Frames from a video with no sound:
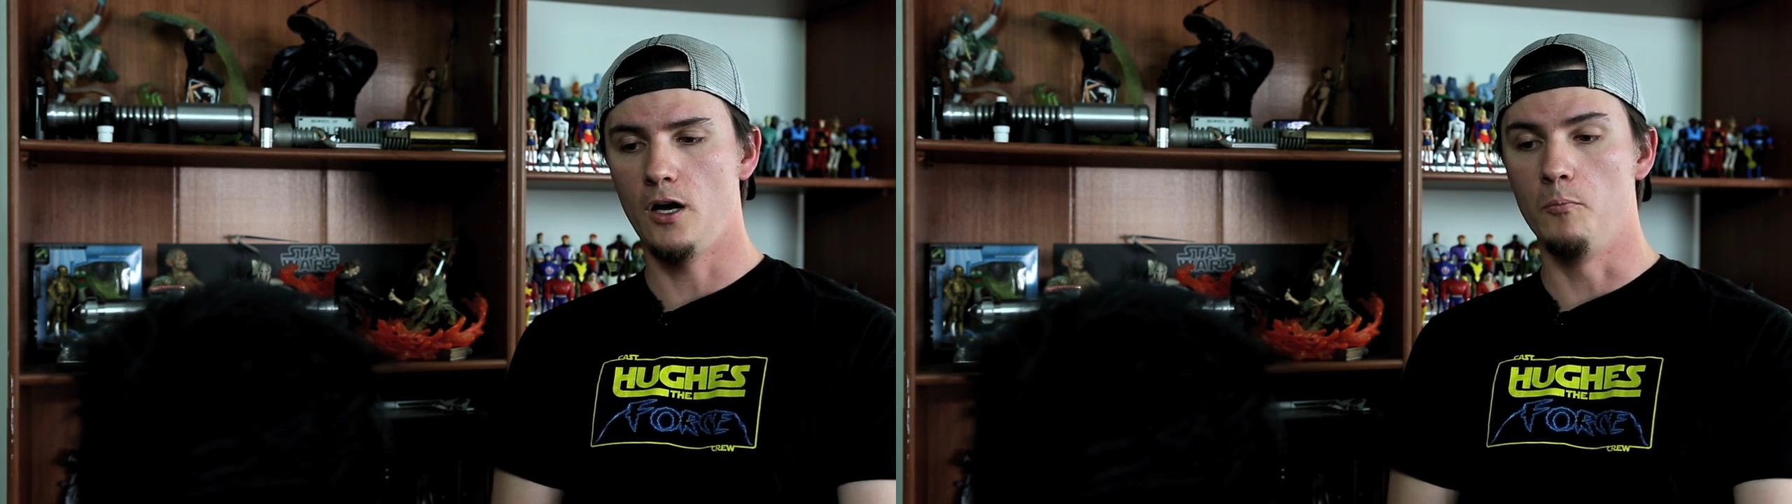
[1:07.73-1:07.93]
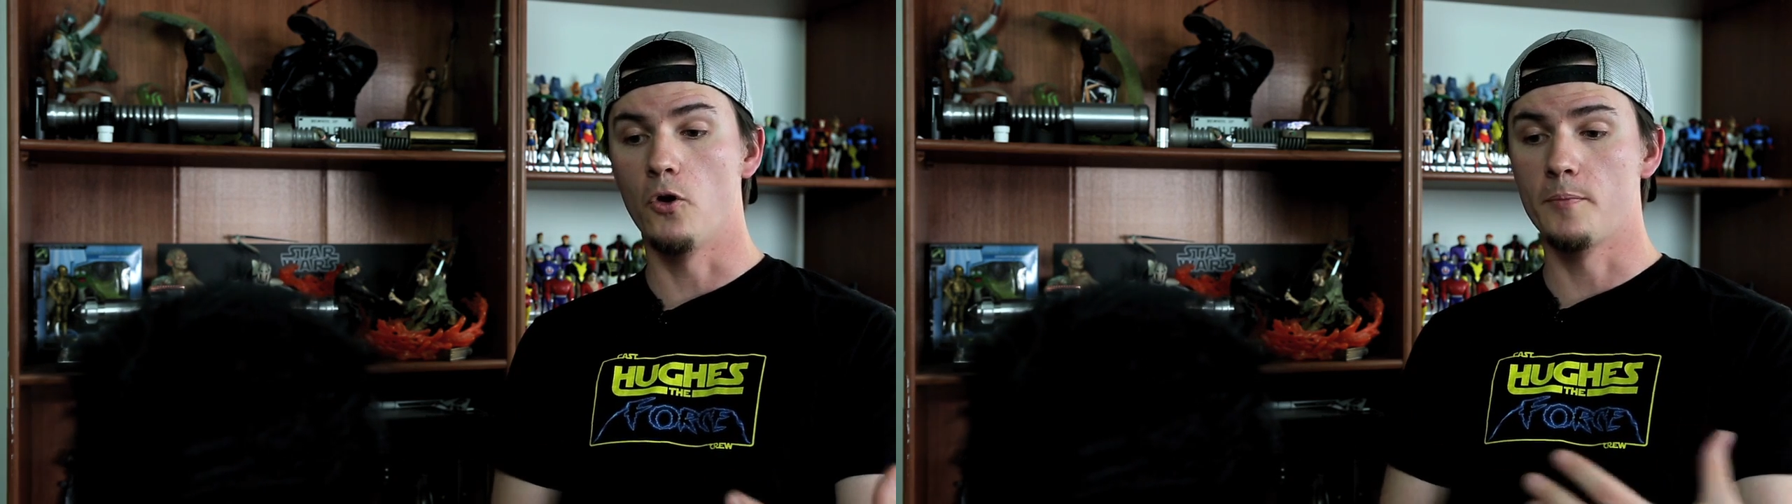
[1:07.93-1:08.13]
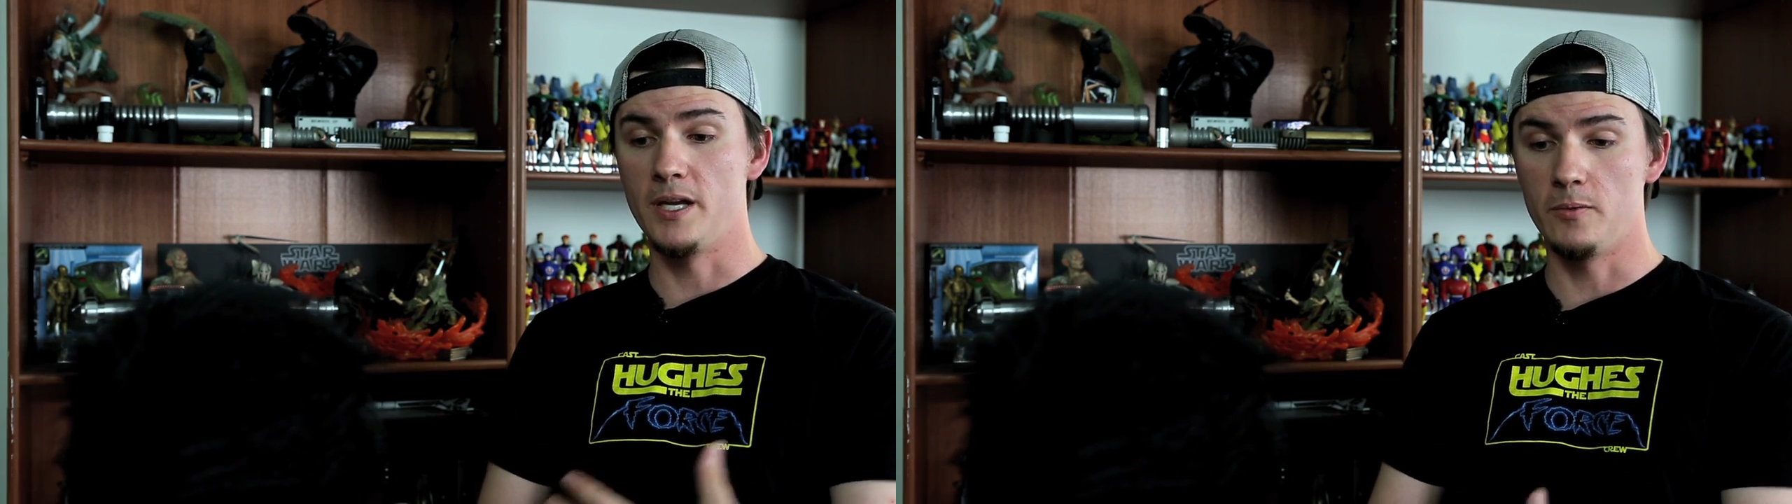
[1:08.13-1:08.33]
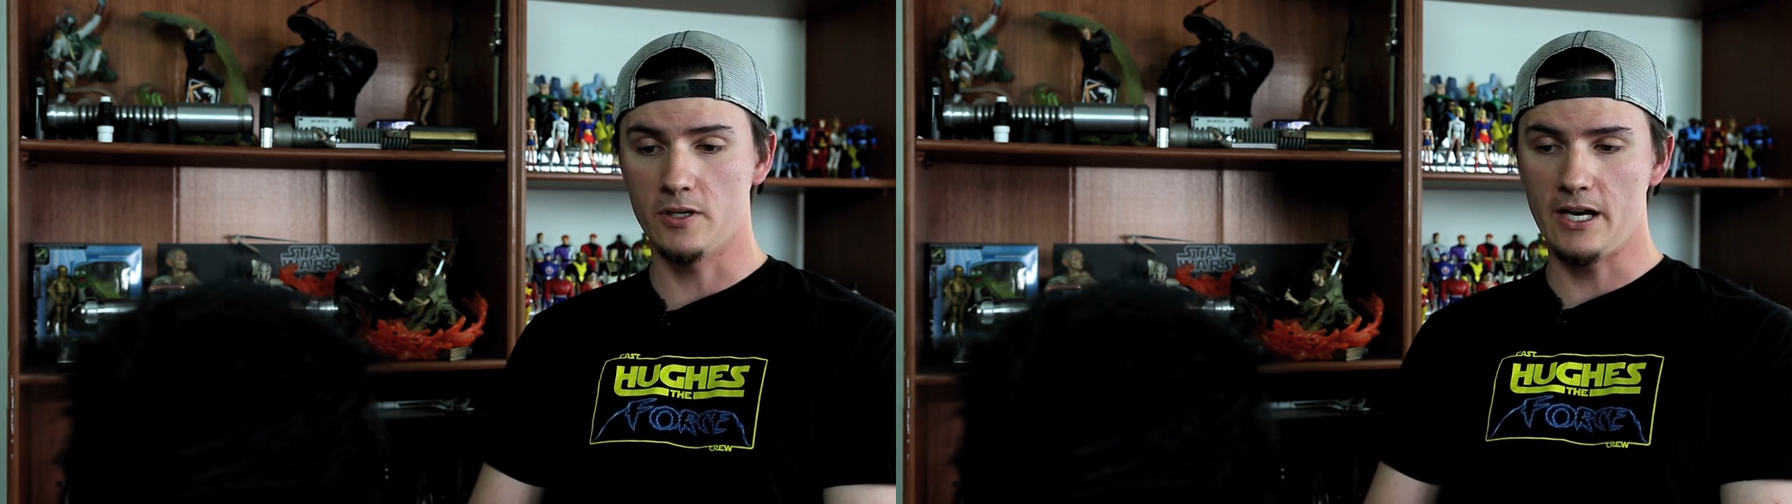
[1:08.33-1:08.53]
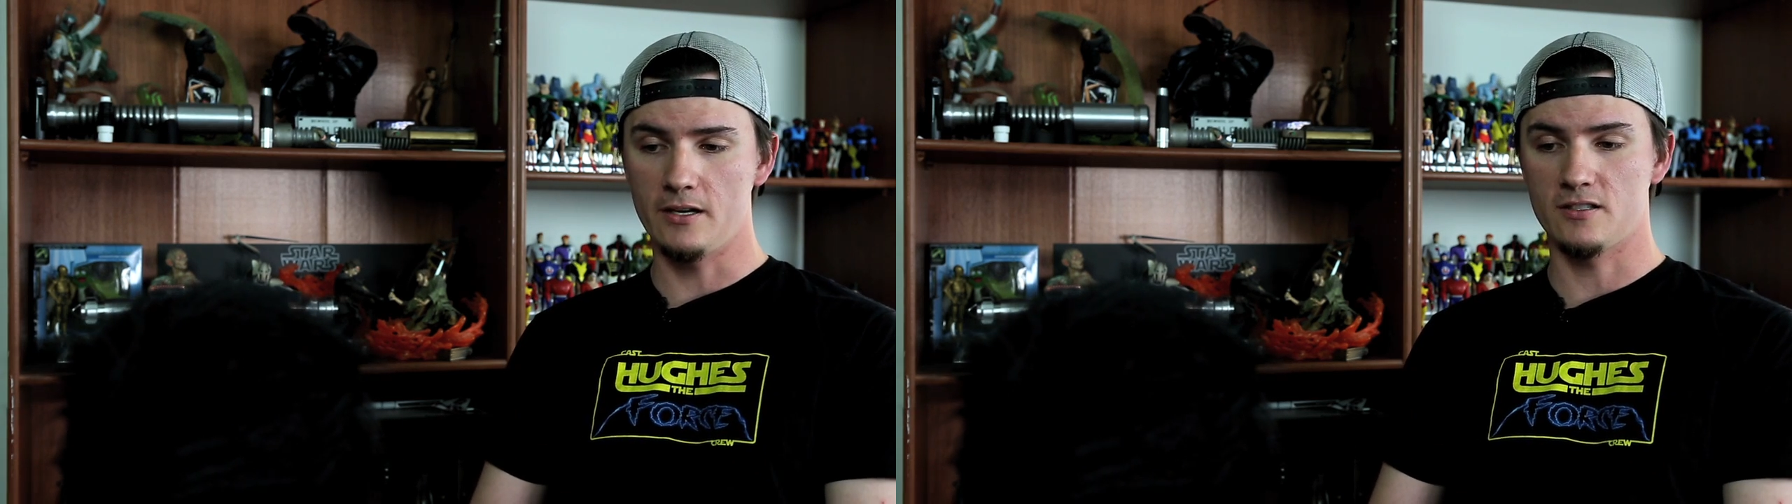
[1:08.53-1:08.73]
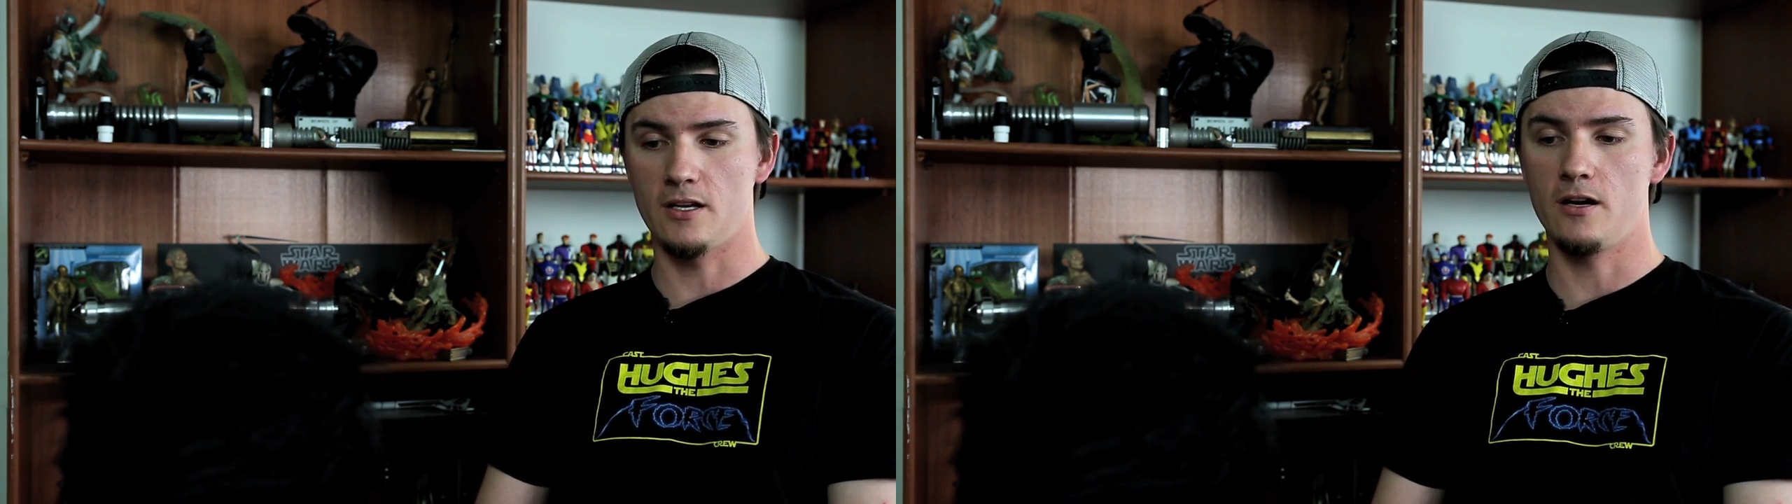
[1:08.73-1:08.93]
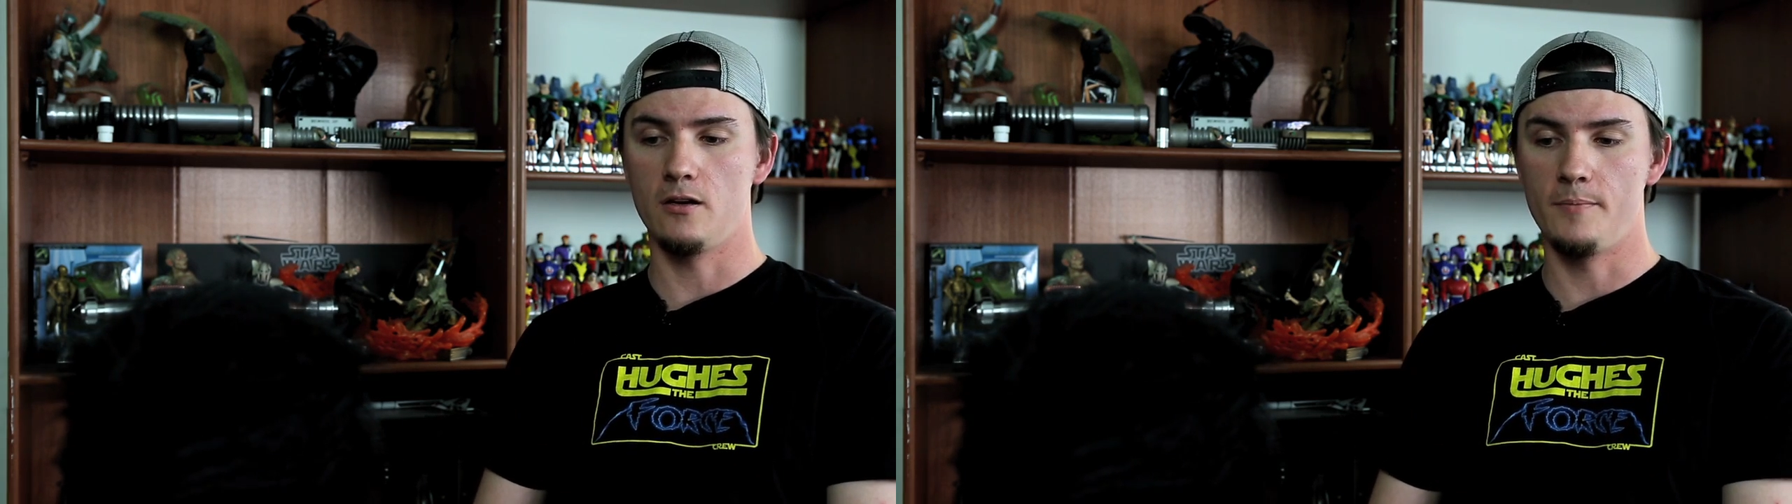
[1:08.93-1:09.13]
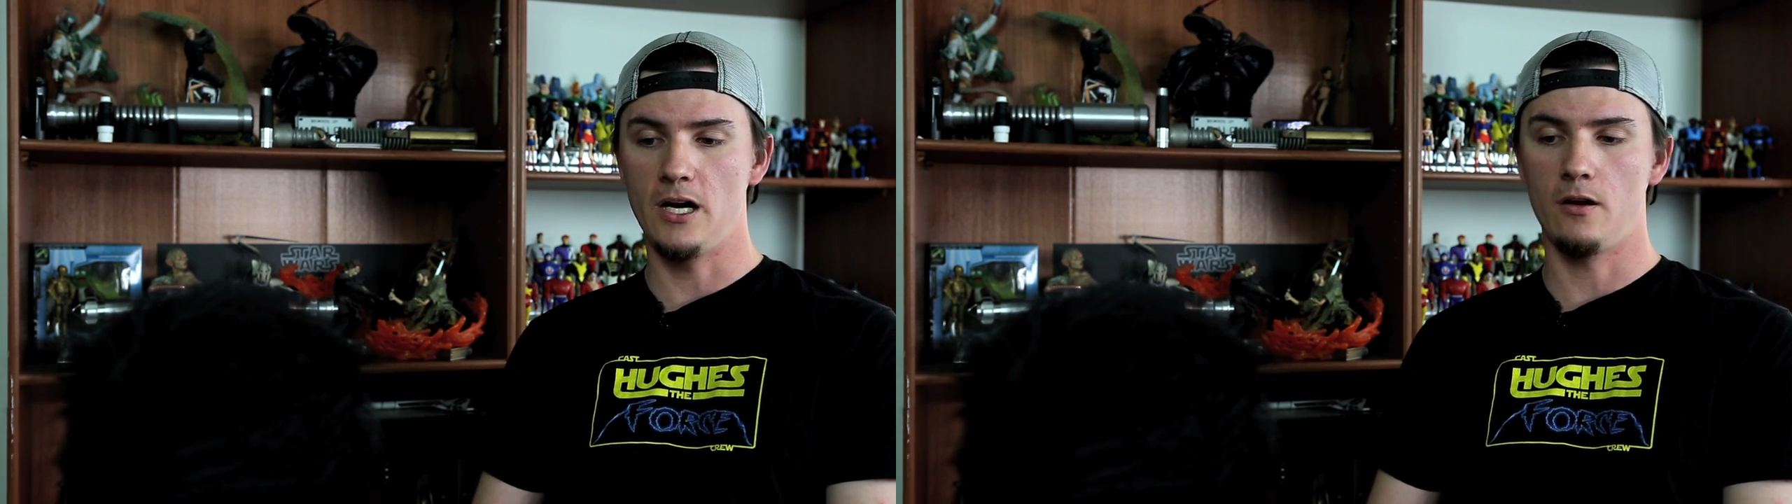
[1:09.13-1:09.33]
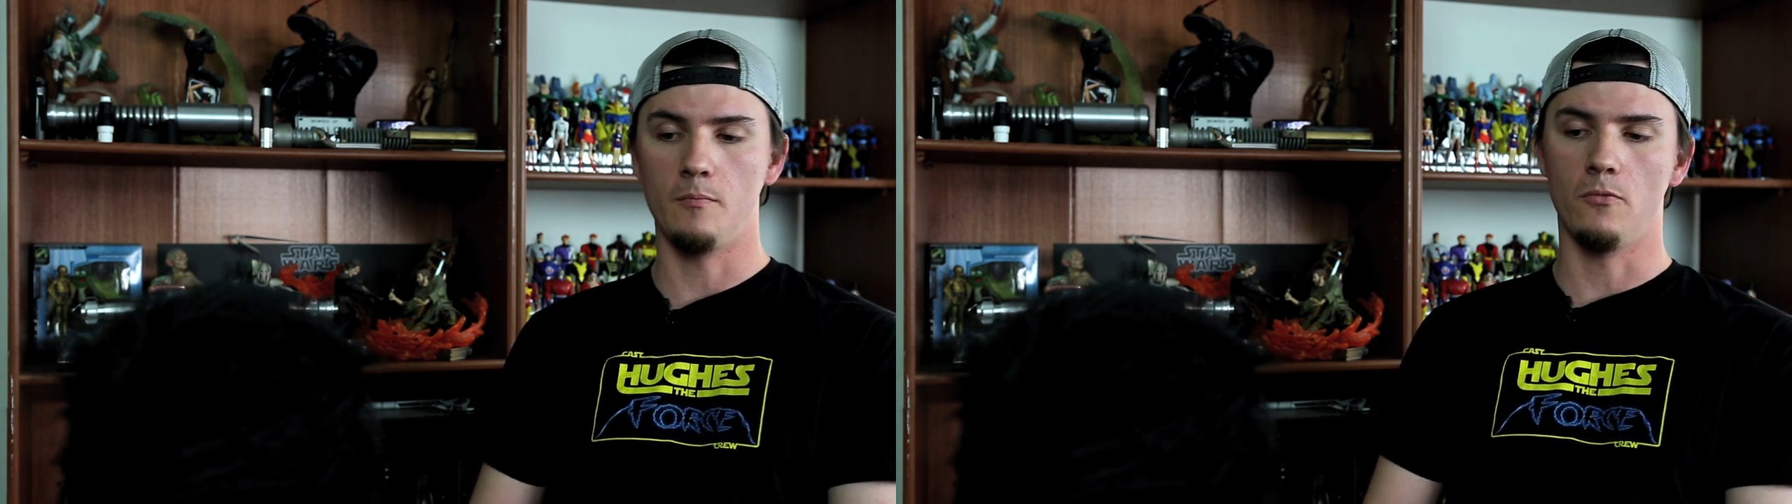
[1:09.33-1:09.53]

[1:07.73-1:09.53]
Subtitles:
more people got excited about it,